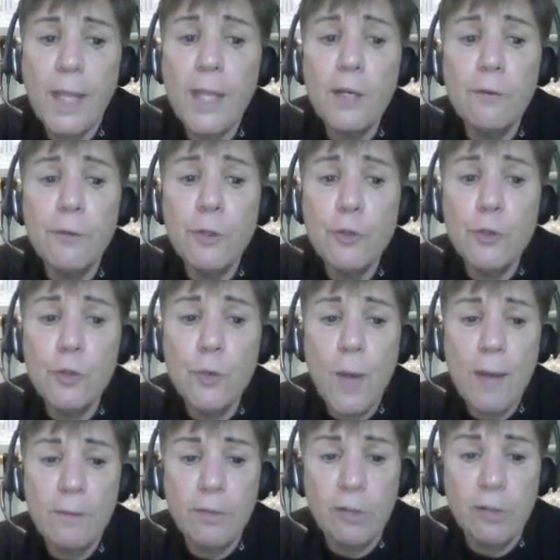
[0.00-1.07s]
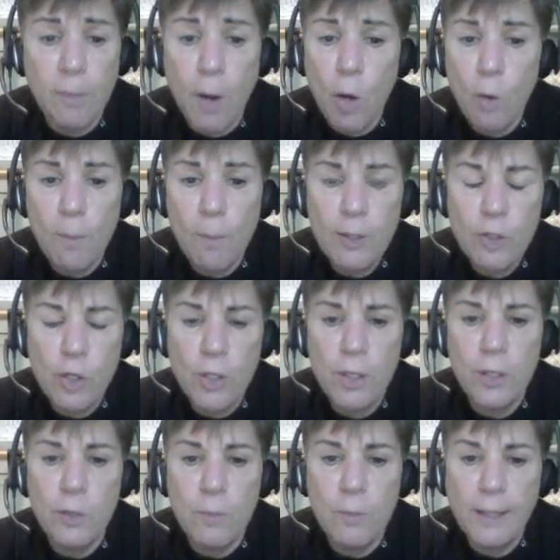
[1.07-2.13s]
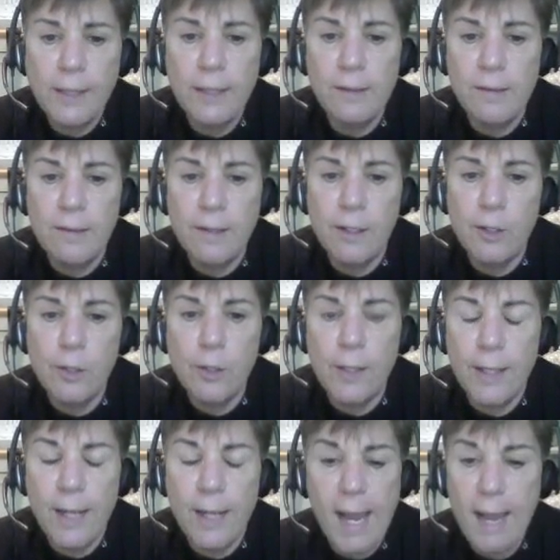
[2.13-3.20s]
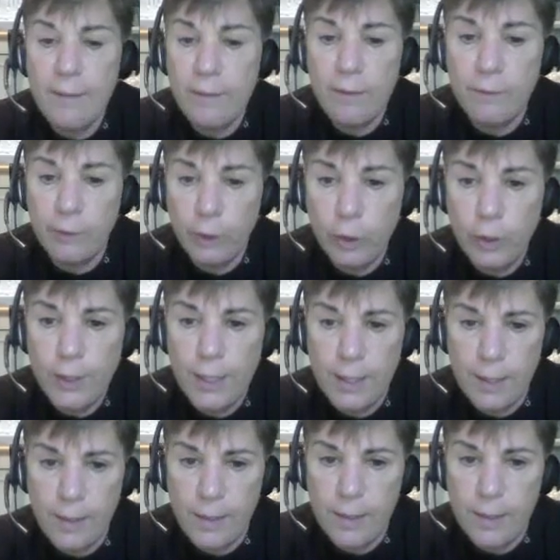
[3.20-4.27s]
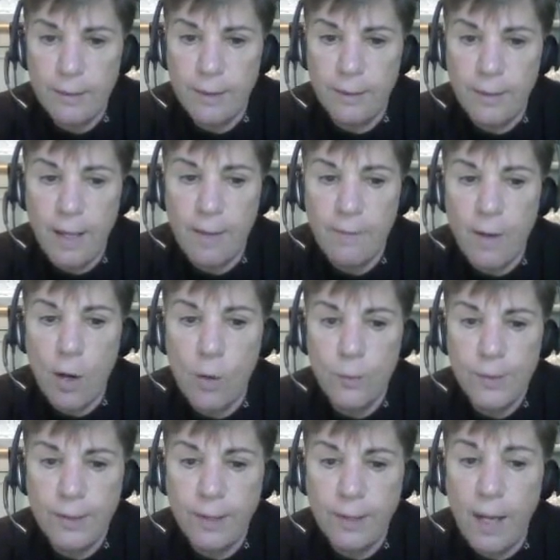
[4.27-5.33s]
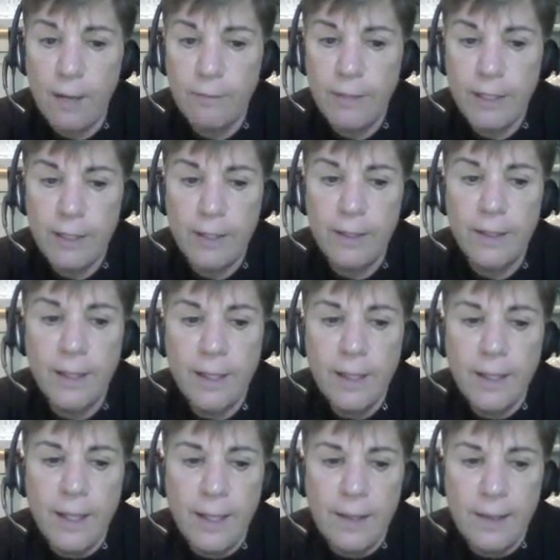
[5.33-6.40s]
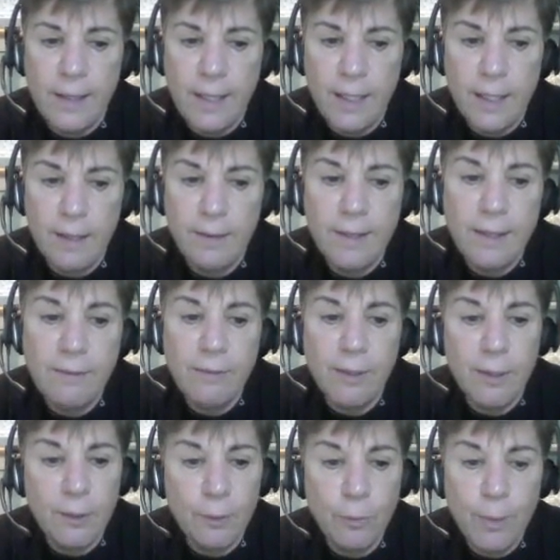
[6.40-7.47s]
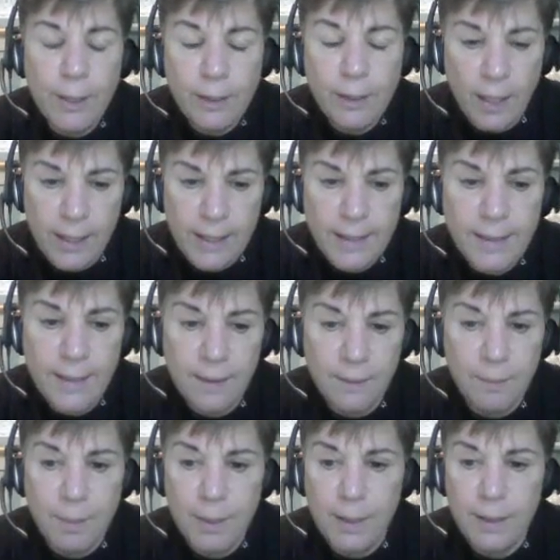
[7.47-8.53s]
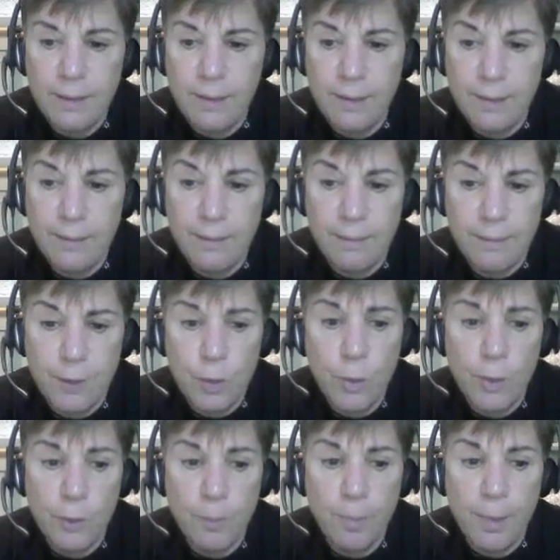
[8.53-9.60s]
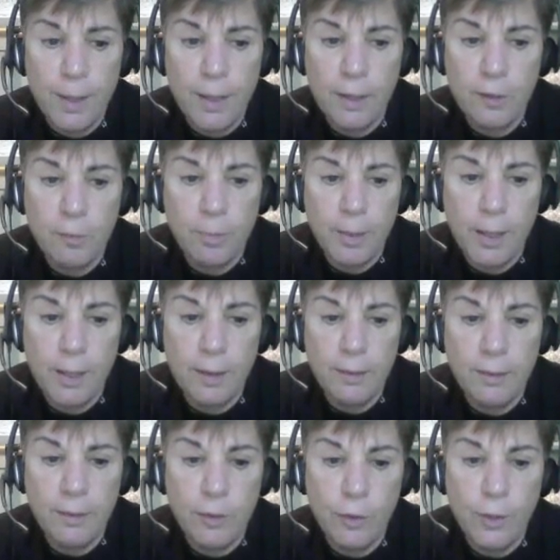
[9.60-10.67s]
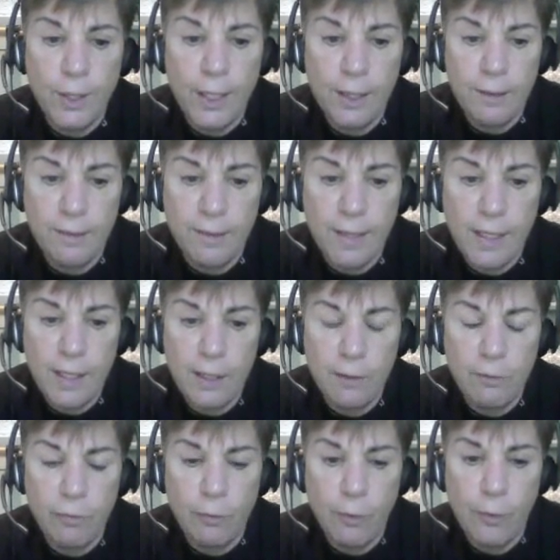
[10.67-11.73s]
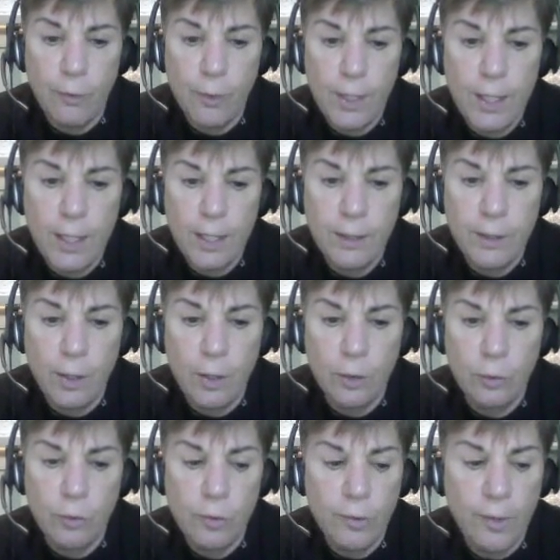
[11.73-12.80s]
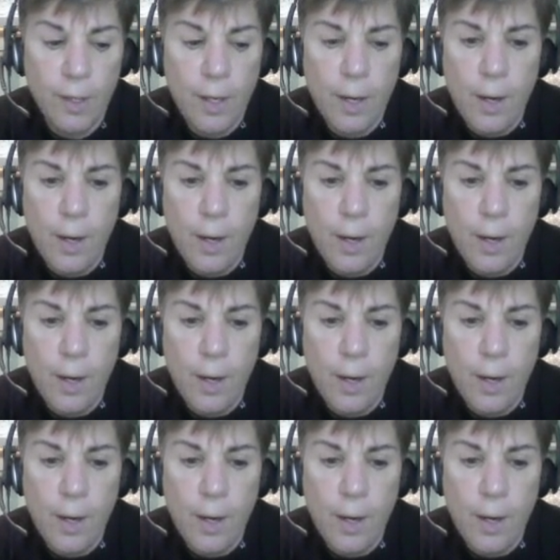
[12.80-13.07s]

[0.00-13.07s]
And if you do have a small budget, you might consider, and I haven't even looked into this because I've always coveted the Diva ring light, but it's $200 plus you can get a stand for $39